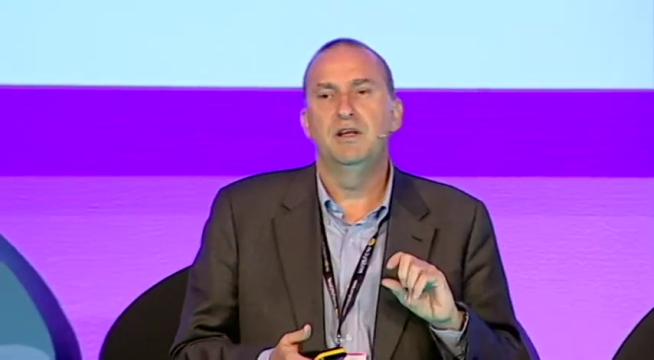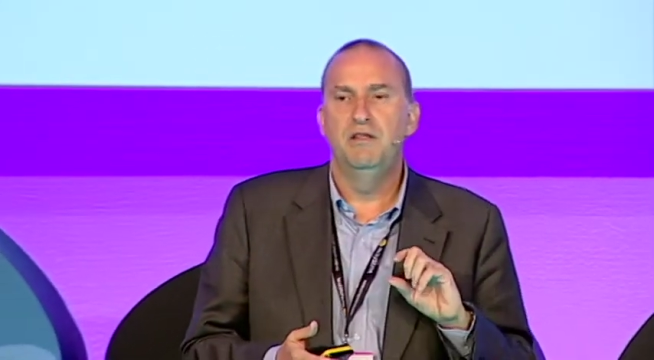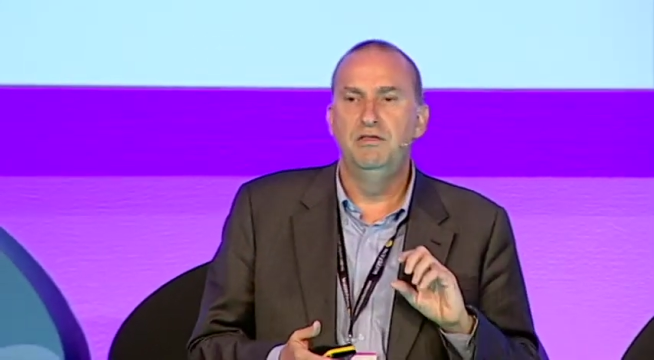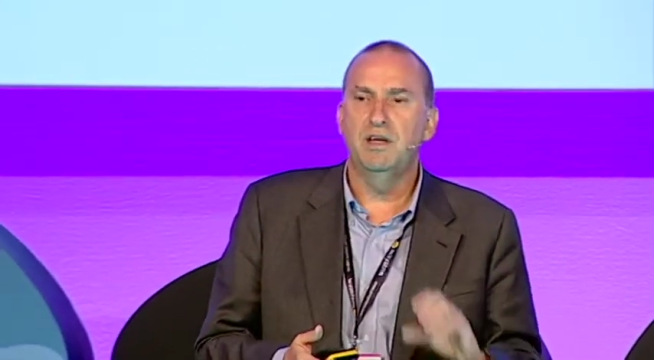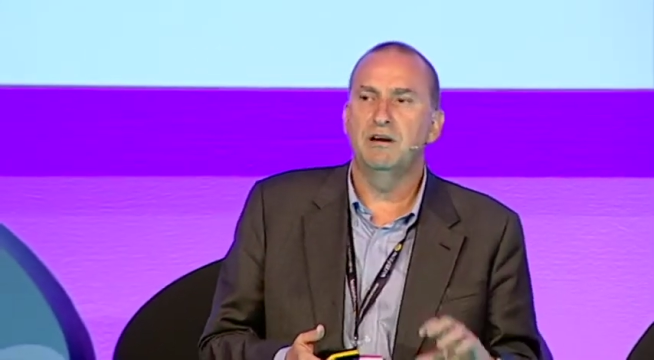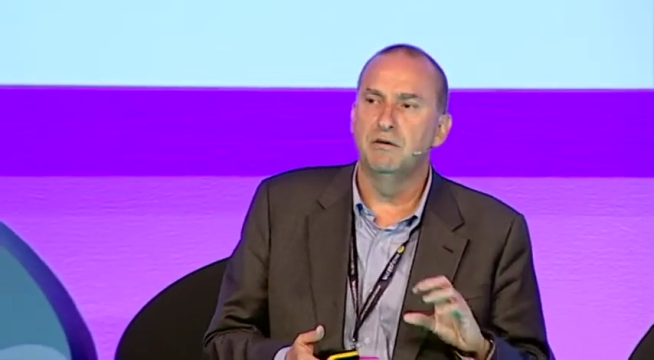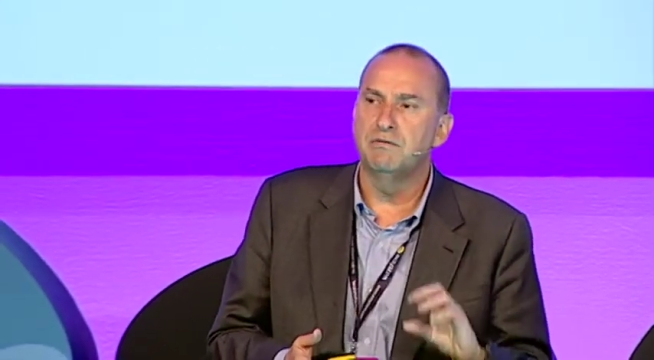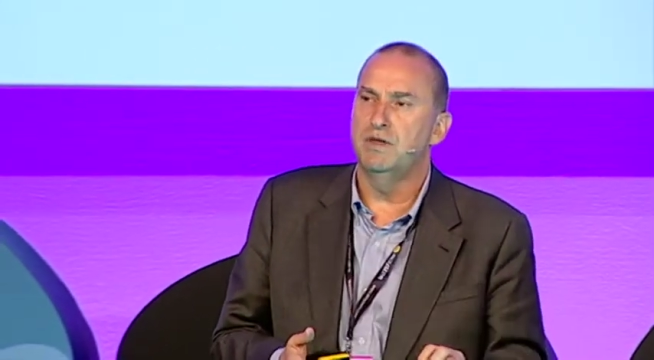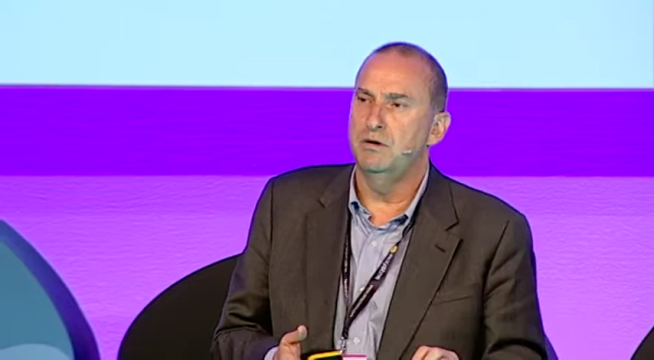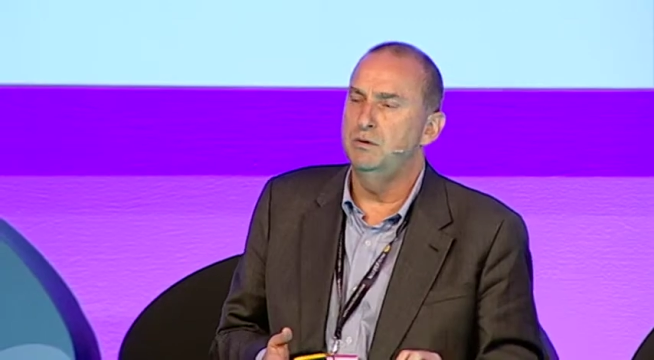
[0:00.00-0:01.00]
none of
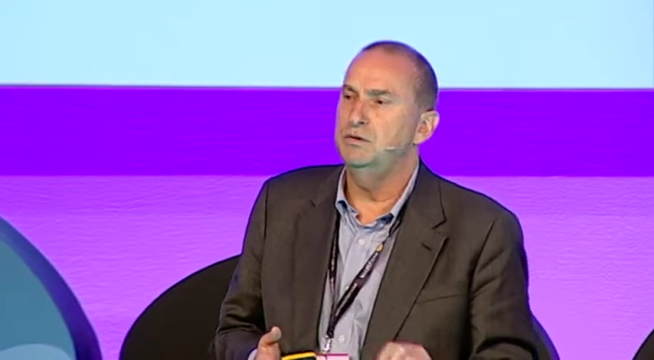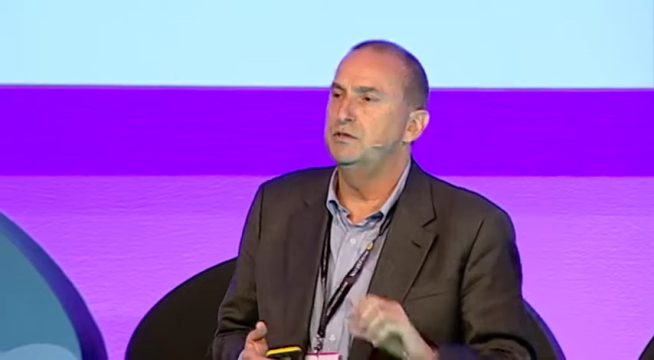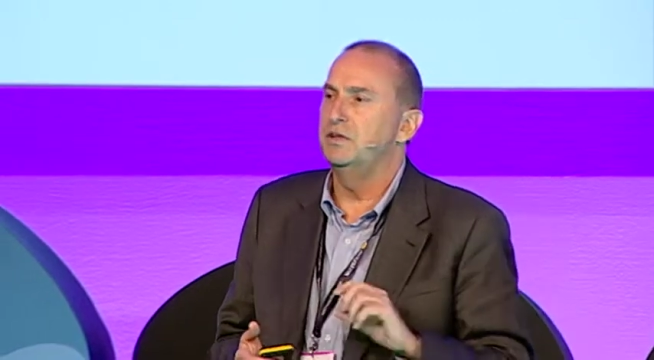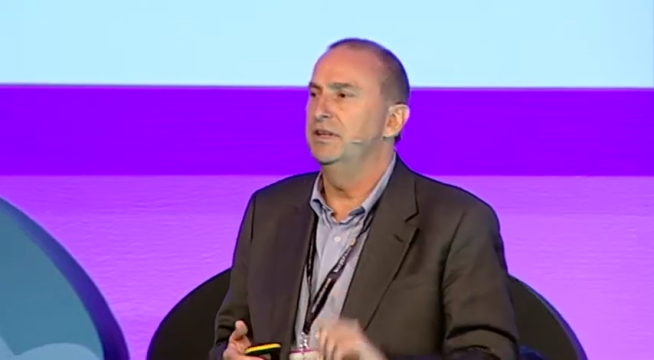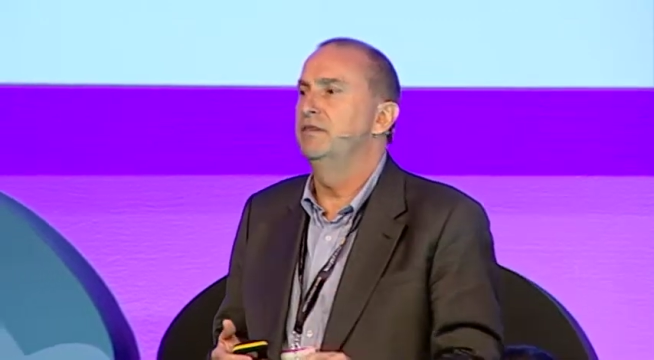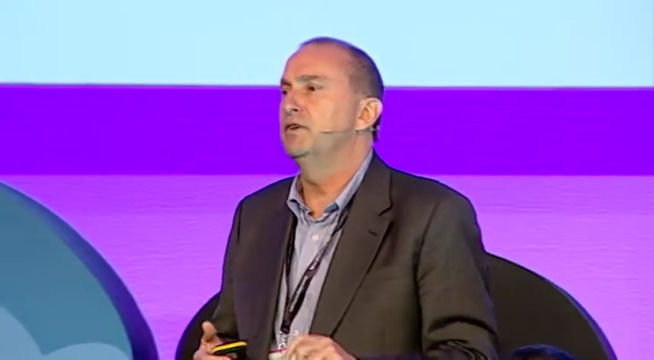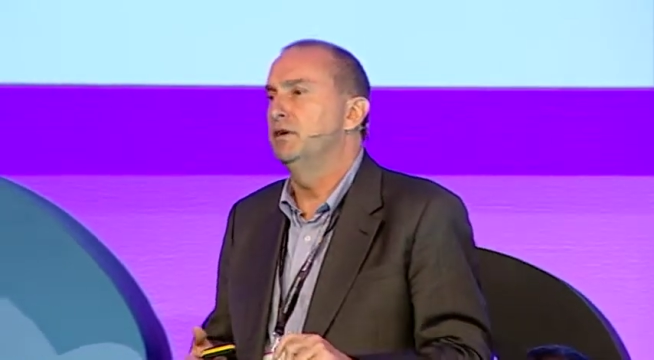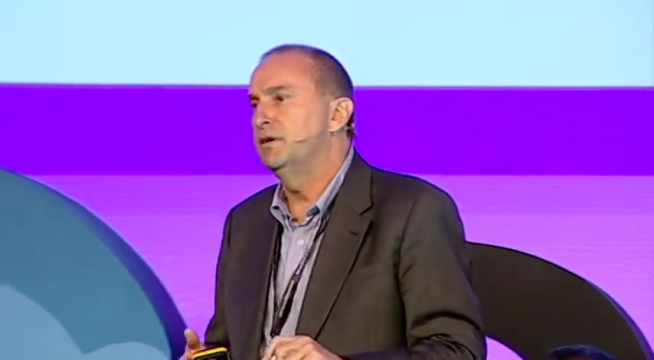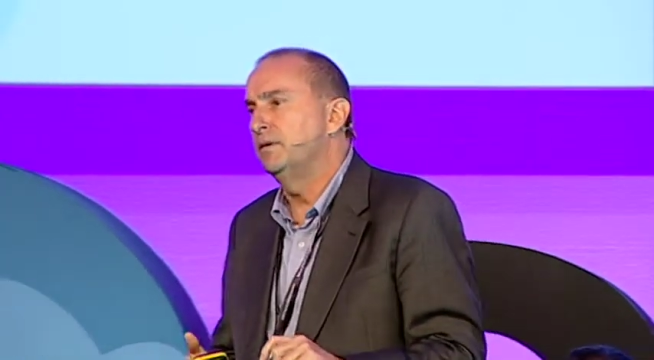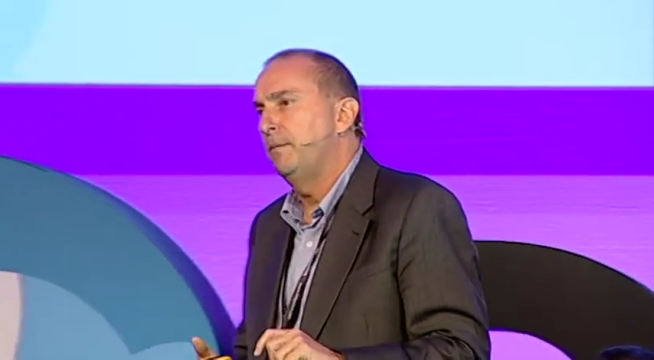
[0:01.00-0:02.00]
those
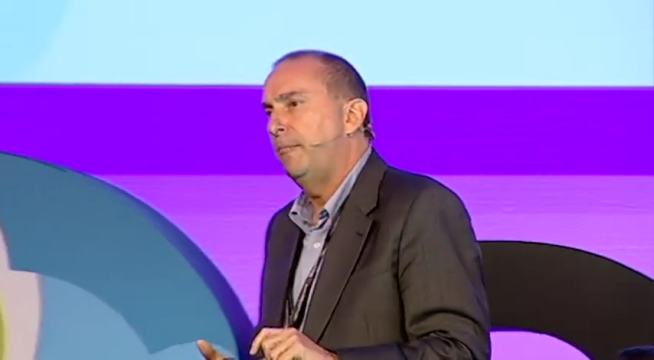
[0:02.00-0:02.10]
delivered